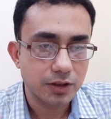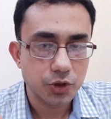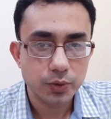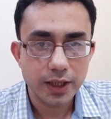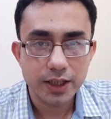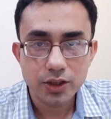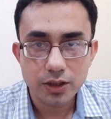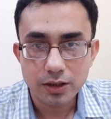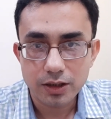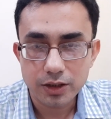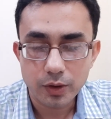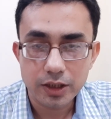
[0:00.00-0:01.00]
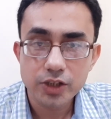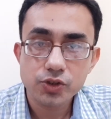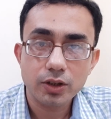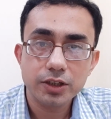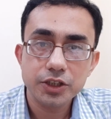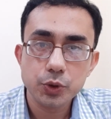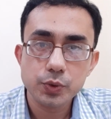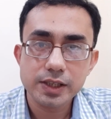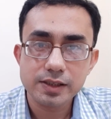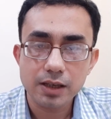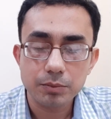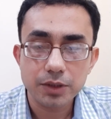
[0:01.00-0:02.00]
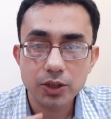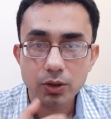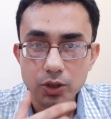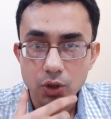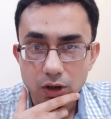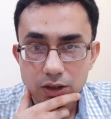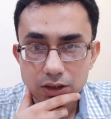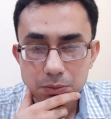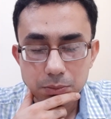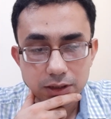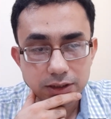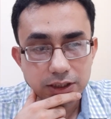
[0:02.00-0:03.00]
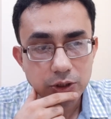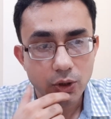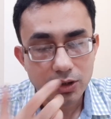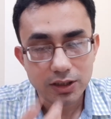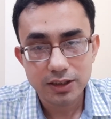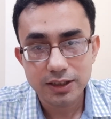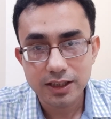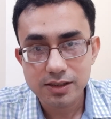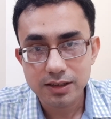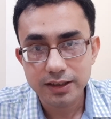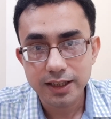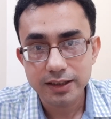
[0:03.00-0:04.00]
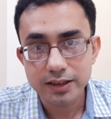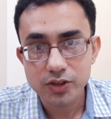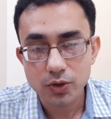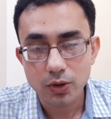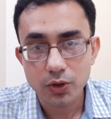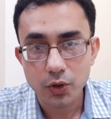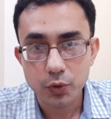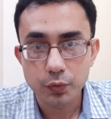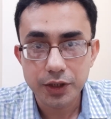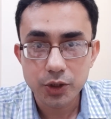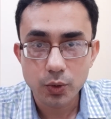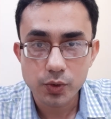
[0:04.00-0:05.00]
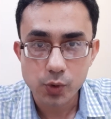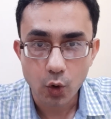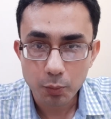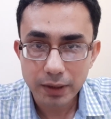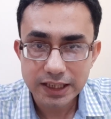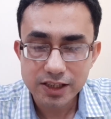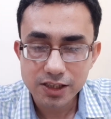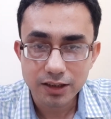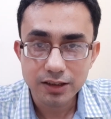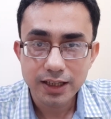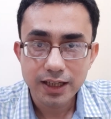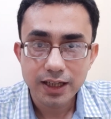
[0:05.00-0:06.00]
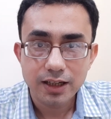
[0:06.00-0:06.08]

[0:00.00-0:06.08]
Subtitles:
you can install it using something called Docker, but then Docker doesn't get installed on Windows Home Edition.